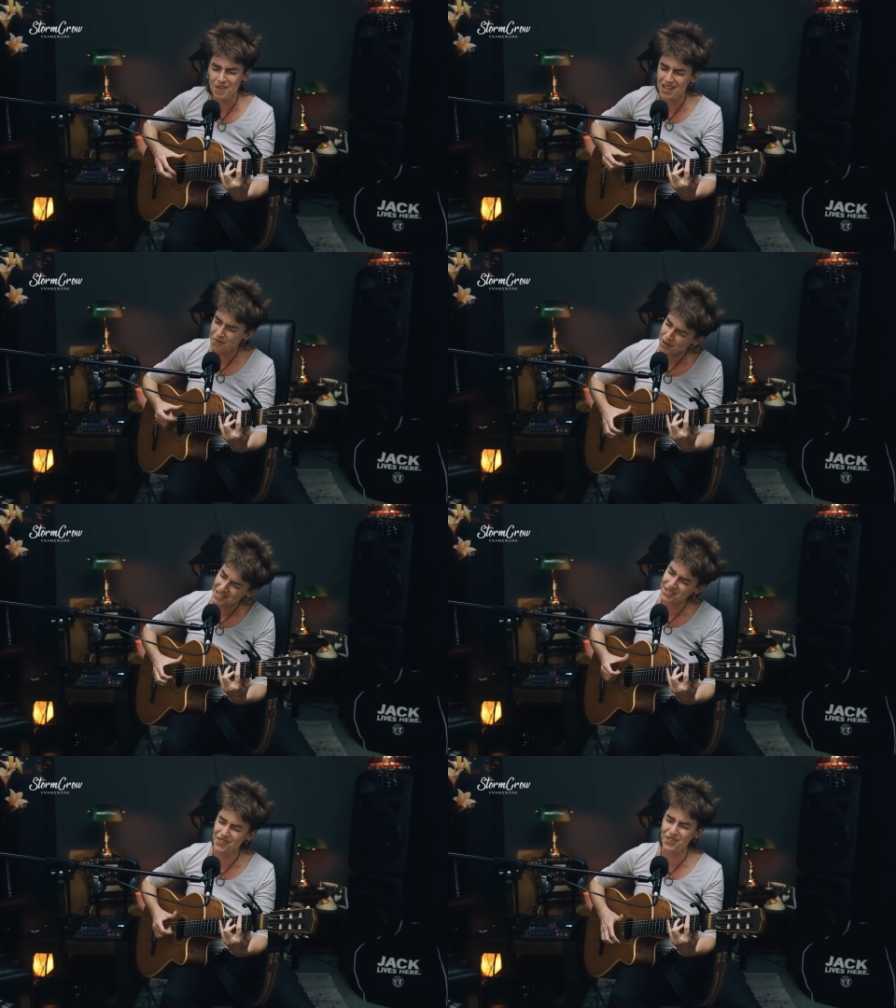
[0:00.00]
my
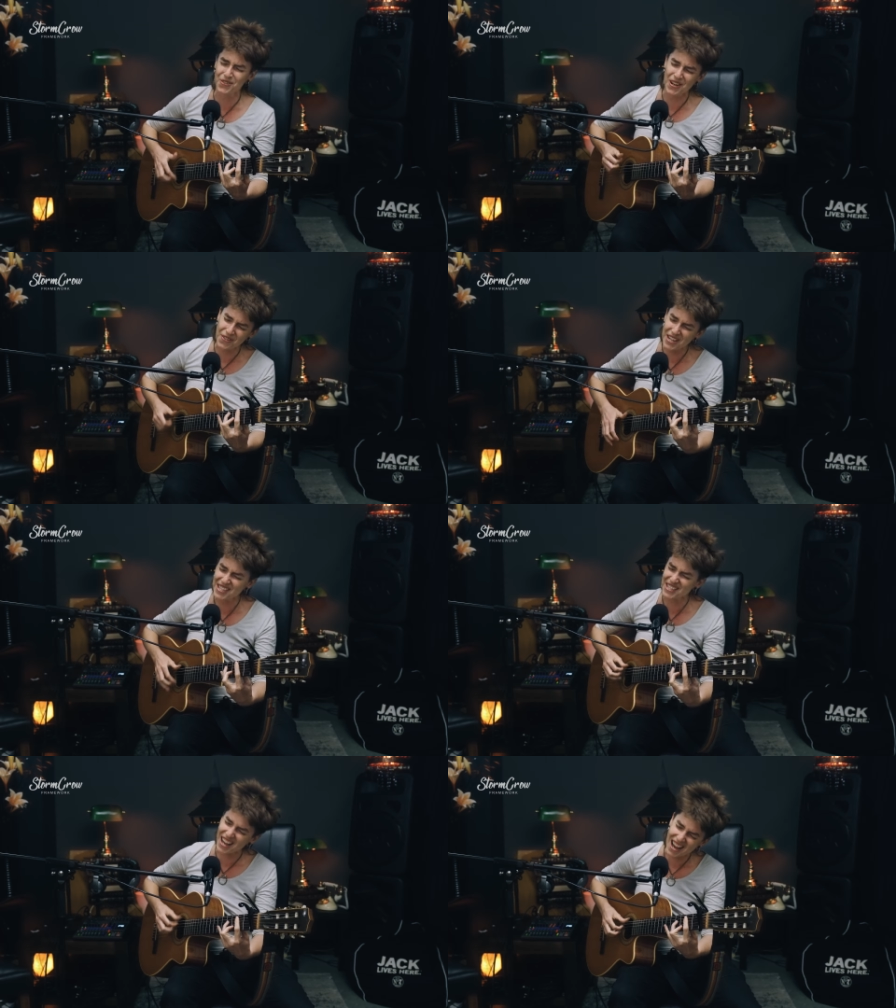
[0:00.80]
Windsor when we
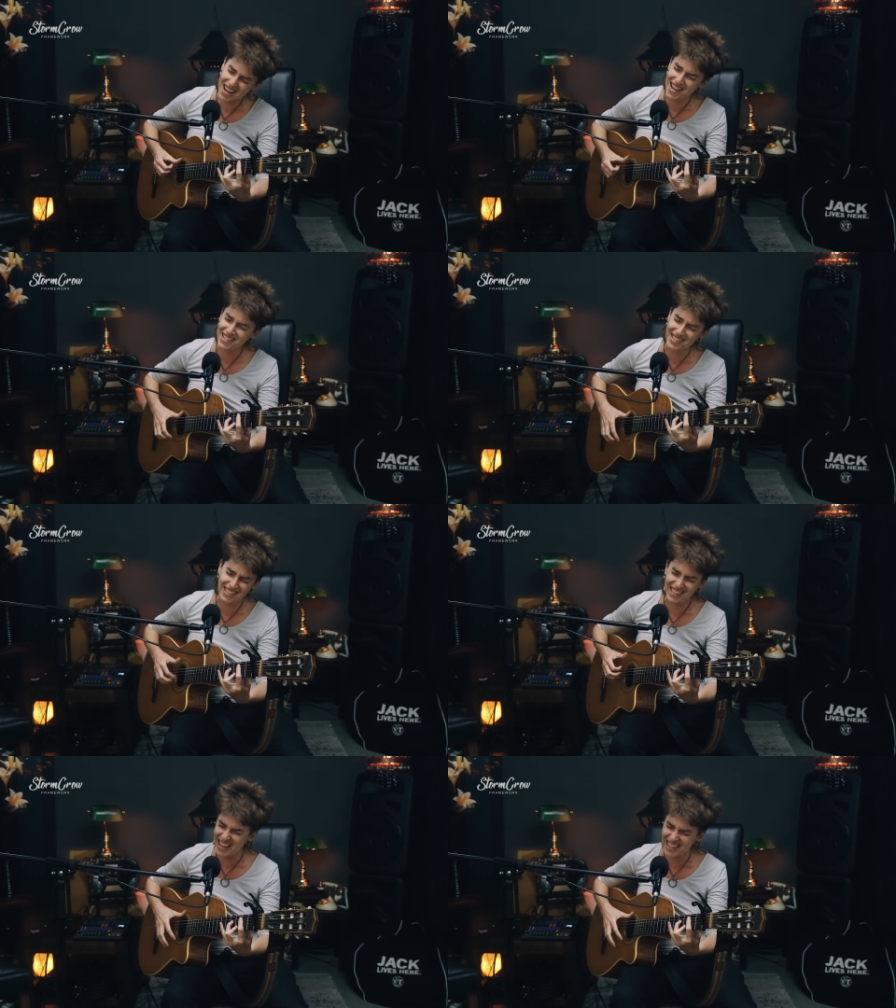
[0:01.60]
start to
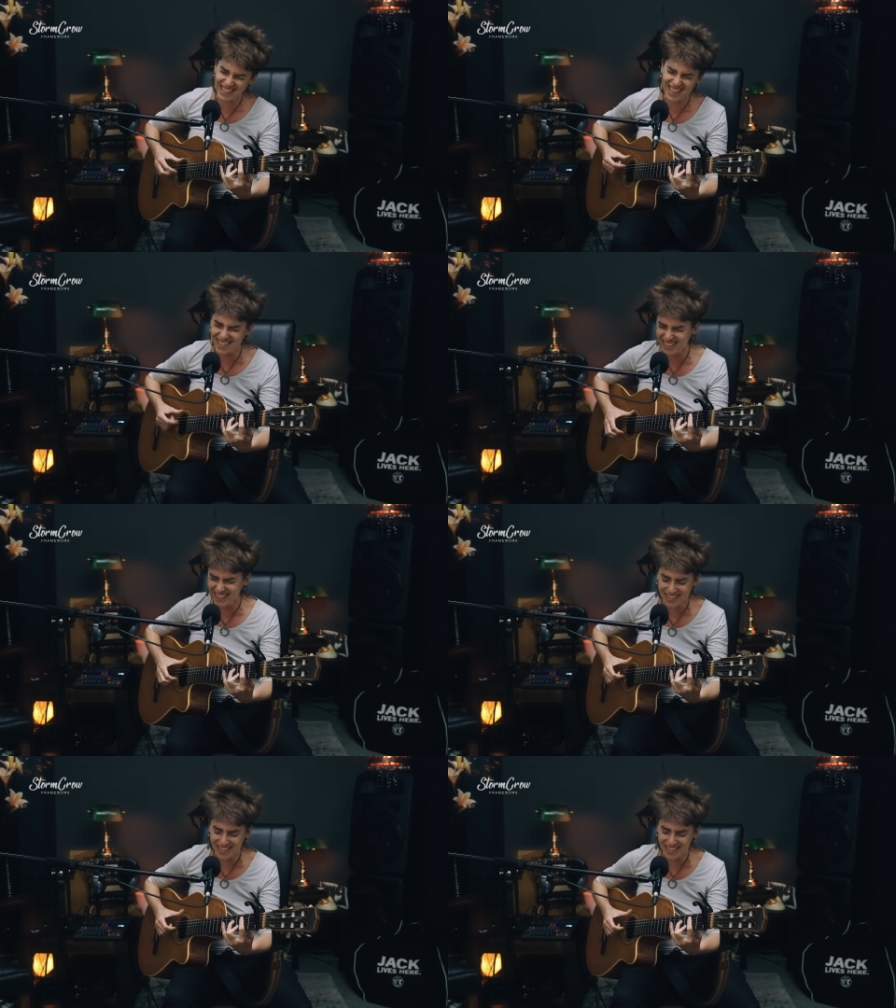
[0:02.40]
get clucky.